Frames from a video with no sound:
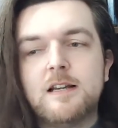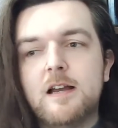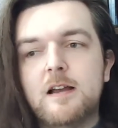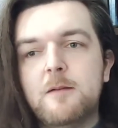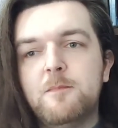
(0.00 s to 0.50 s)

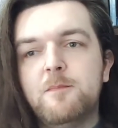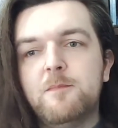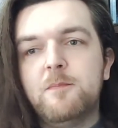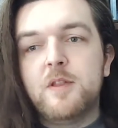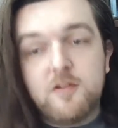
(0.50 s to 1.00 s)
but
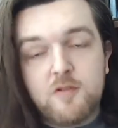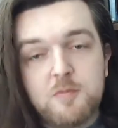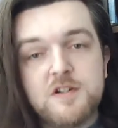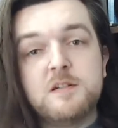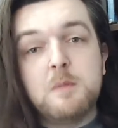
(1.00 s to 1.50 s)
the other
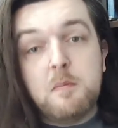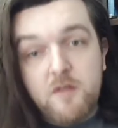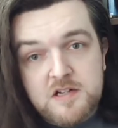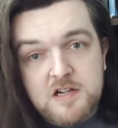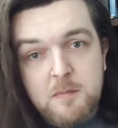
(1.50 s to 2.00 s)
option is to be
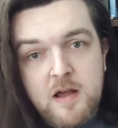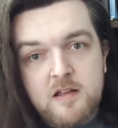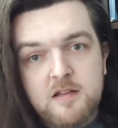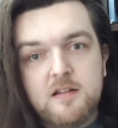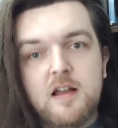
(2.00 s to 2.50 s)
professional about
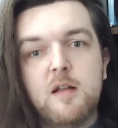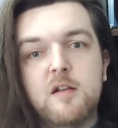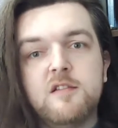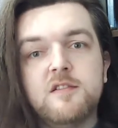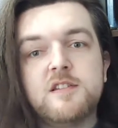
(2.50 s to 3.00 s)
it
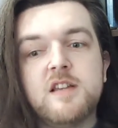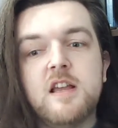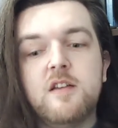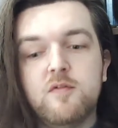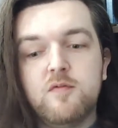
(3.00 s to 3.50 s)
and say,